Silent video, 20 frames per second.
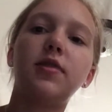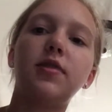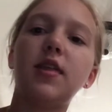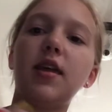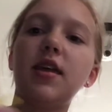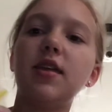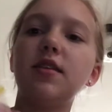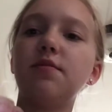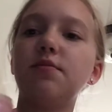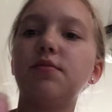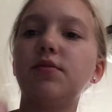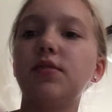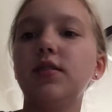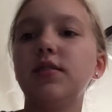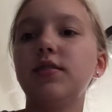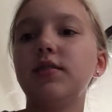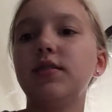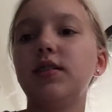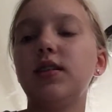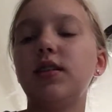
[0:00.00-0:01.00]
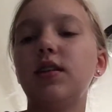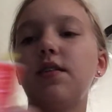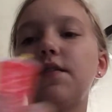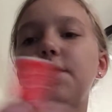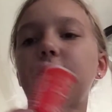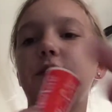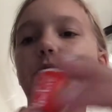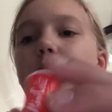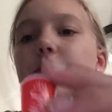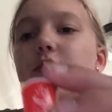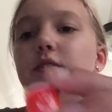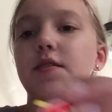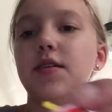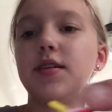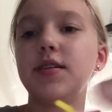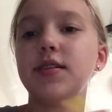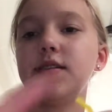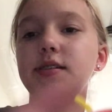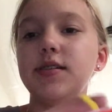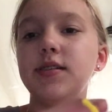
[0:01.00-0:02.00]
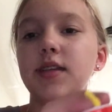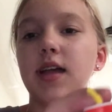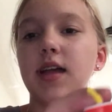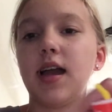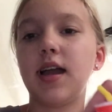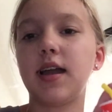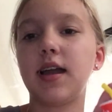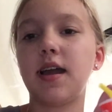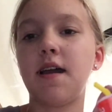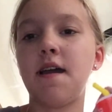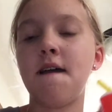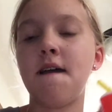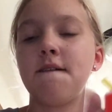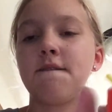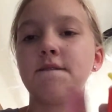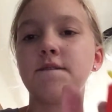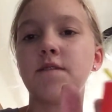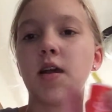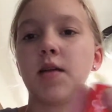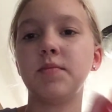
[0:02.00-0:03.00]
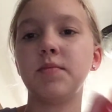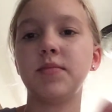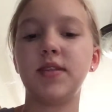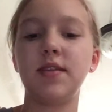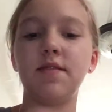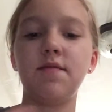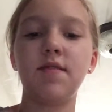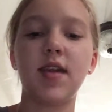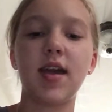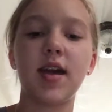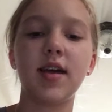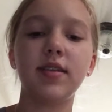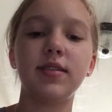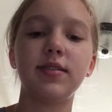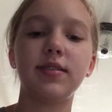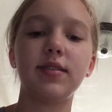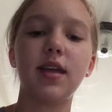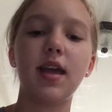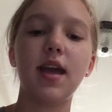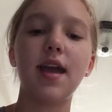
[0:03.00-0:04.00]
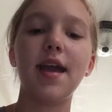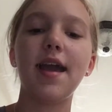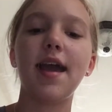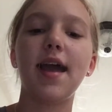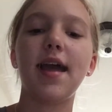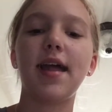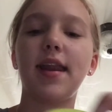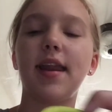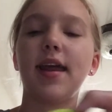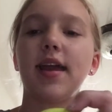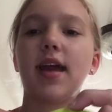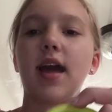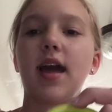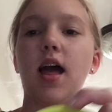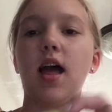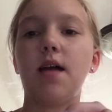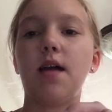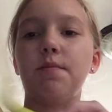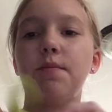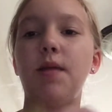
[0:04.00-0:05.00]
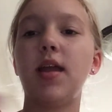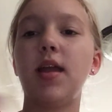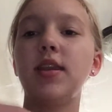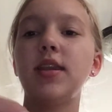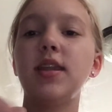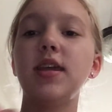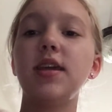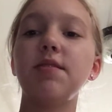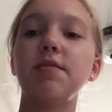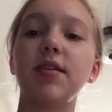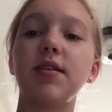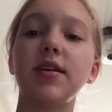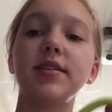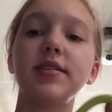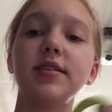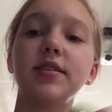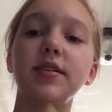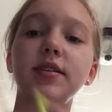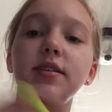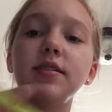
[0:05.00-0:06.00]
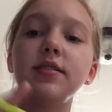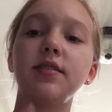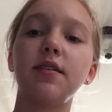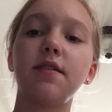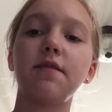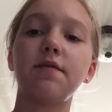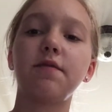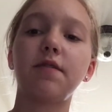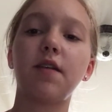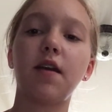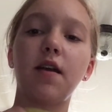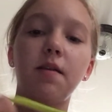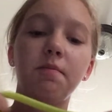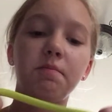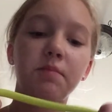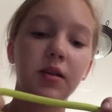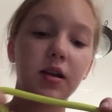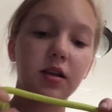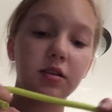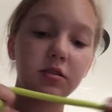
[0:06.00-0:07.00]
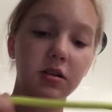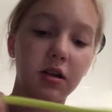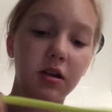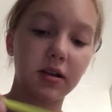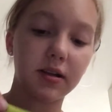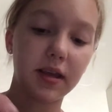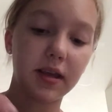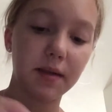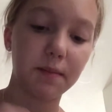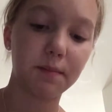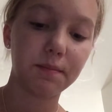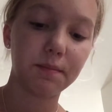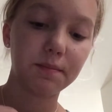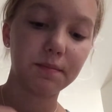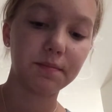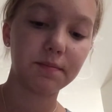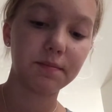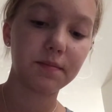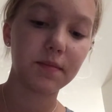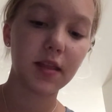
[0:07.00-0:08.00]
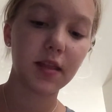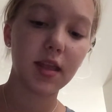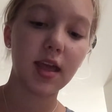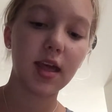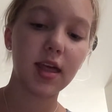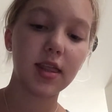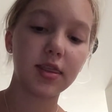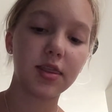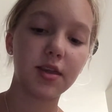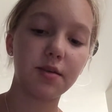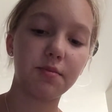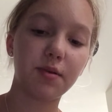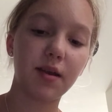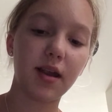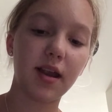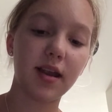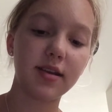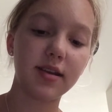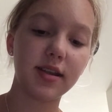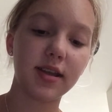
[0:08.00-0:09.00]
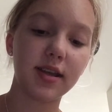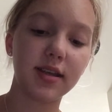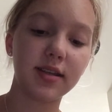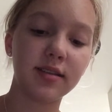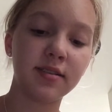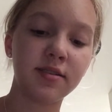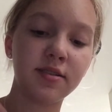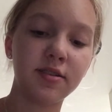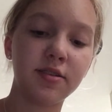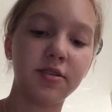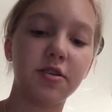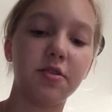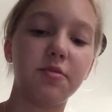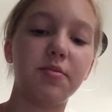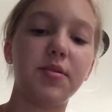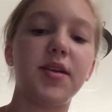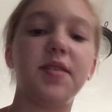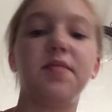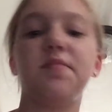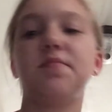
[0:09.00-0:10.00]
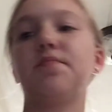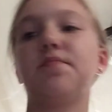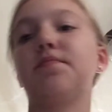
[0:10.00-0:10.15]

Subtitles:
These ones, they're food erasers. I got from CVS. And I got bendy erasers from Target. The brand is Yobi.